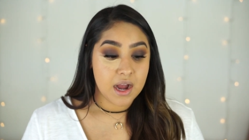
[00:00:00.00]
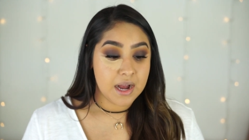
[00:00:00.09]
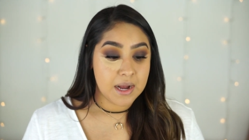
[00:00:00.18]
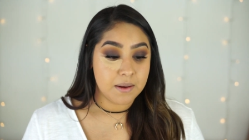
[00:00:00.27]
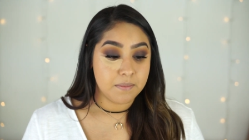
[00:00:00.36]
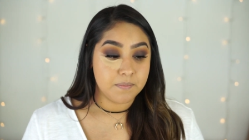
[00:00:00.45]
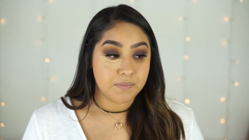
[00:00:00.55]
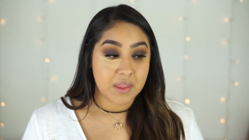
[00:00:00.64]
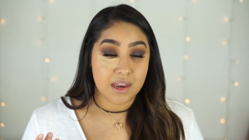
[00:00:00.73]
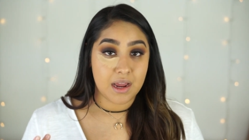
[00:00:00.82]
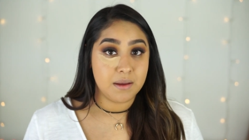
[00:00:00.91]
and
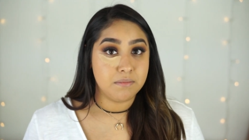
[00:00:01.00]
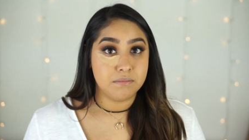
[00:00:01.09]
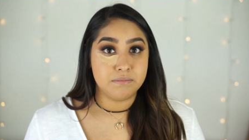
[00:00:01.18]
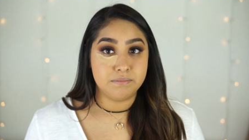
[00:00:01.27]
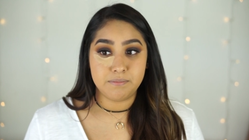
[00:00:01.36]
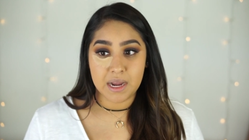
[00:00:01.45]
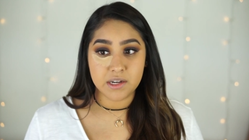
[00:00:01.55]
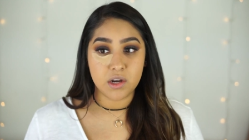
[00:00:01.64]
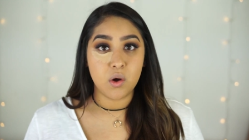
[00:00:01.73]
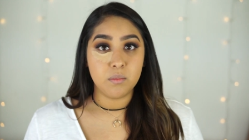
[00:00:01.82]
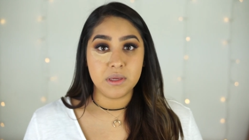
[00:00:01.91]
I'm by
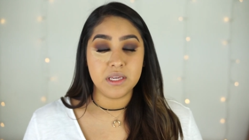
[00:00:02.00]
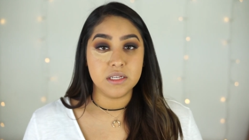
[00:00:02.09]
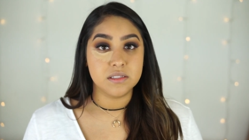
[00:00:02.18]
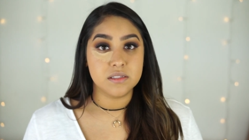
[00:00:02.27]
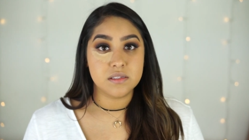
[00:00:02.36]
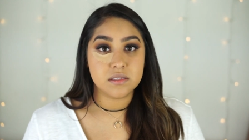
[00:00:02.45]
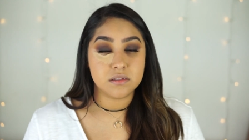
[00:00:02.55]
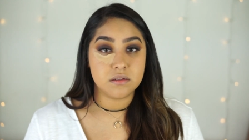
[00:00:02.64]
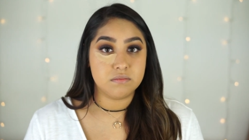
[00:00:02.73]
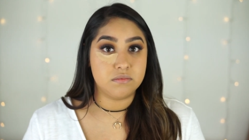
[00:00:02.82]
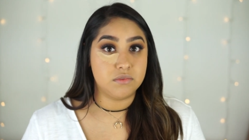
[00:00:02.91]
no
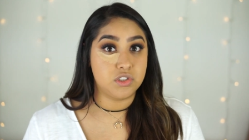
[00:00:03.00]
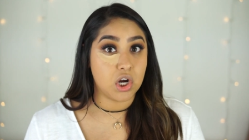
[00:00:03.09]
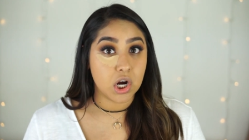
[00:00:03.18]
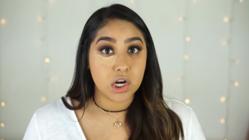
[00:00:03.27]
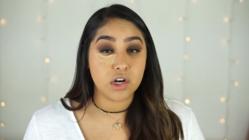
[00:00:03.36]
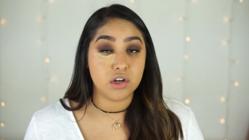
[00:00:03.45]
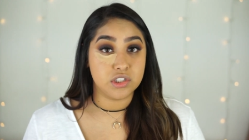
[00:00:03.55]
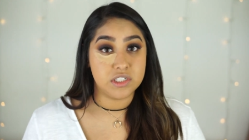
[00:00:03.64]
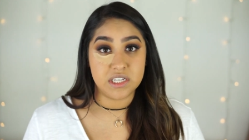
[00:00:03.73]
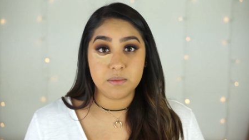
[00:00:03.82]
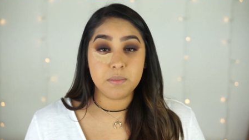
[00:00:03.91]
means dark
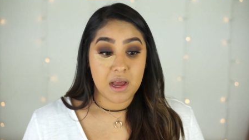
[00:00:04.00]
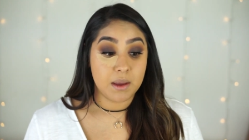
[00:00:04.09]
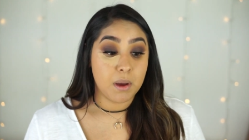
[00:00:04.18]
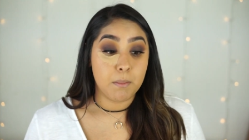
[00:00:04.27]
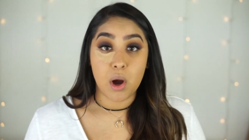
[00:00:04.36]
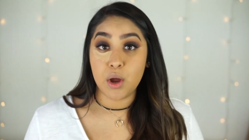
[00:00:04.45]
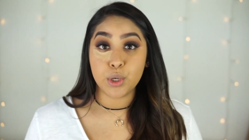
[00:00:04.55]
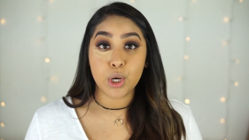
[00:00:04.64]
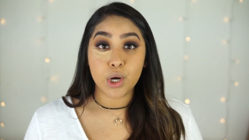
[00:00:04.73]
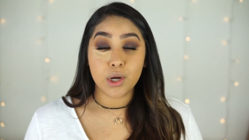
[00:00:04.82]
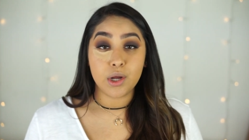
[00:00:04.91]
or deep. I'm a brown
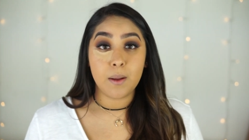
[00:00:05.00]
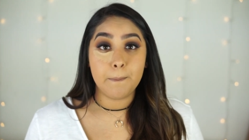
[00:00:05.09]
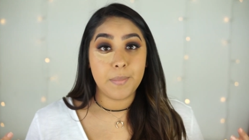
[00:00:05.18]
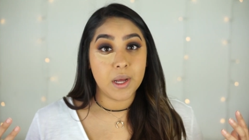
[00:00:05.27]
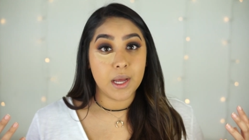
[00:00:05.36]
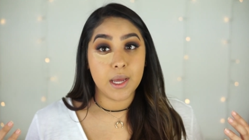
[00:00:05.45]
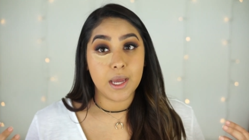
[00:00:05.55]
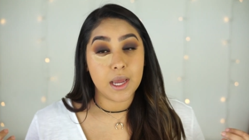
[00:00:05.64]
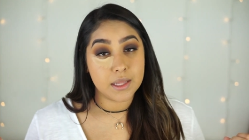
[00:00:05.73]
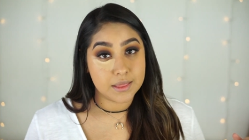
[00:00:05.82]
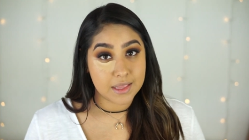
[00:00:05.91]
girl,
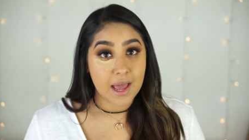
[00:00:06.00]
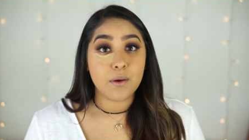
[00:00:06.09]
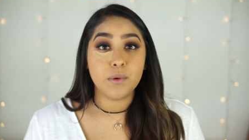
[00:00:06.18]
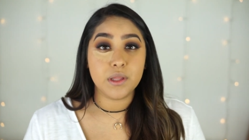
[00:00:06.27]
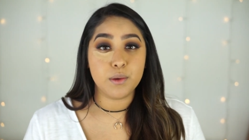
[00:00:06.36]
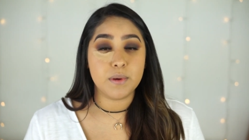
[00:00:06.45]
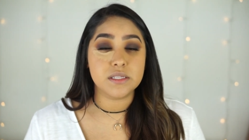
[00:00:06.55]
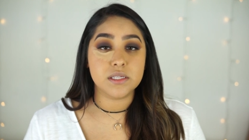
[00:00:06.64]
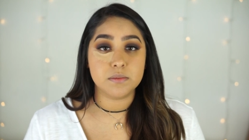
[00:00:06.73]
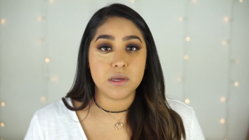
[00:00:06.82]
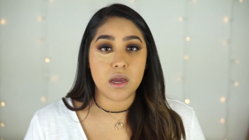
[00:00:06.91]
but that really
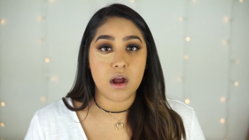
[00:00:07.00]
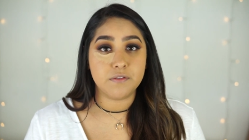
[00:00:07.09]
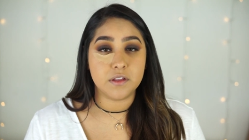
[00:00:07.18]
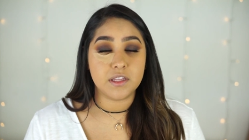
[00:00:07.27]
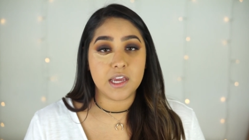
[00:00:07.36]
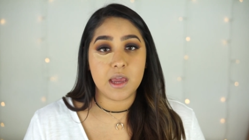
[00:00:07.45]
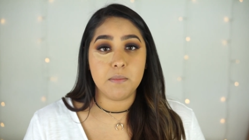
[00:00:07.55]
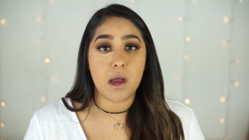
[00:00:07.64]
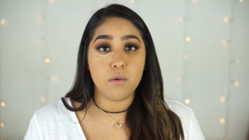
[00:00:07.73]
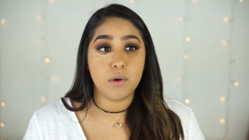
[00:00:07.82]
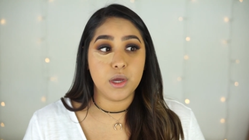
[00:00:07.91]
pisses me off that they came
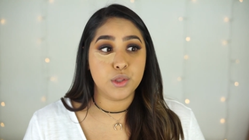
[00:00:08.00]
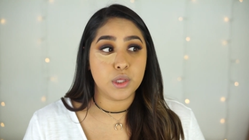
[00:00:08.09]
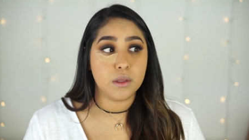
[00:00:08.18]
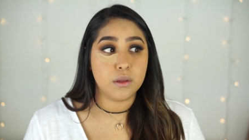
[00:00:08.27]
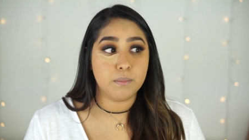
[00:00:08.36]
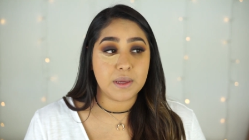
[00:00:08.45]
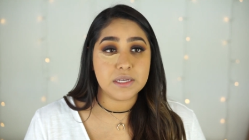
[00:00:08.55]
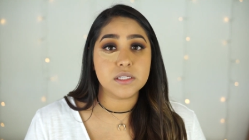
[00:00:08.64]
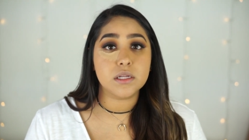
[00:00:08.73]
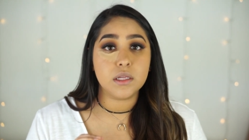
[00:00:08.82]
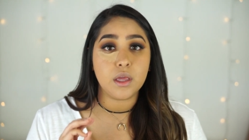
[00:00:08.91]
out with
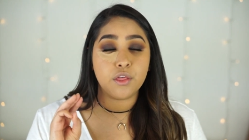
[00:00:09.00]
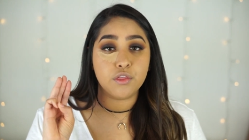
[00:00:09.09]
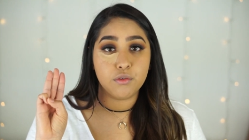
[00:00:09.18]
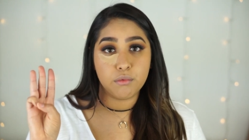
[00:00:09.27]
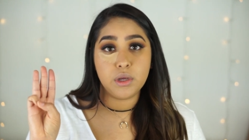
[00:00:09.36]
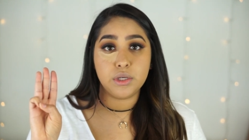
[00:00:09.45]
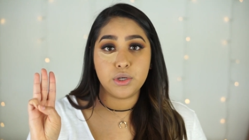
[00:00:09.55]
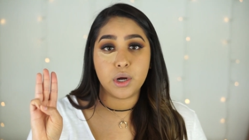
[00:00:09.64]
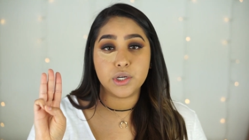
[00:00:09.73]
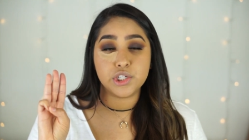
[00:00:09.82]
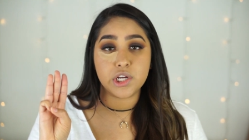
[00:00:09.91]
basically 3
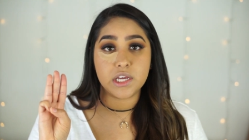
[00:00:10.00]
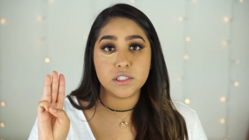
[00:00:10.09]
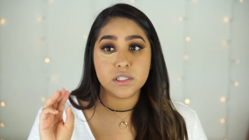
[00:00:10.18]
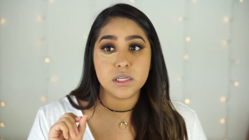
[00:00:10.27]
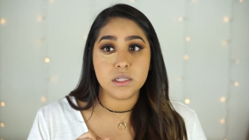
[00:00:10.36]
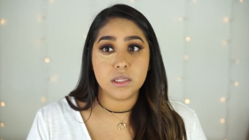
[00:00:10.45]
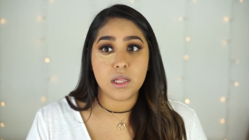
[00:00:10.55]
dark shades.